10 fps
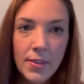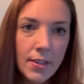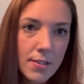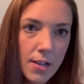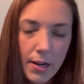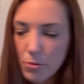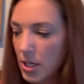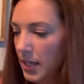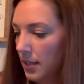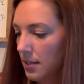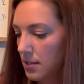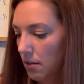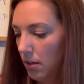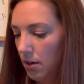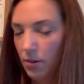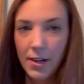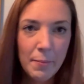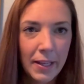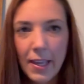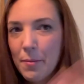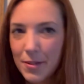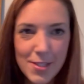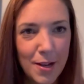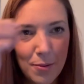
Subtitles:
Sorry, I'm trying to get this to load. Now my camera's not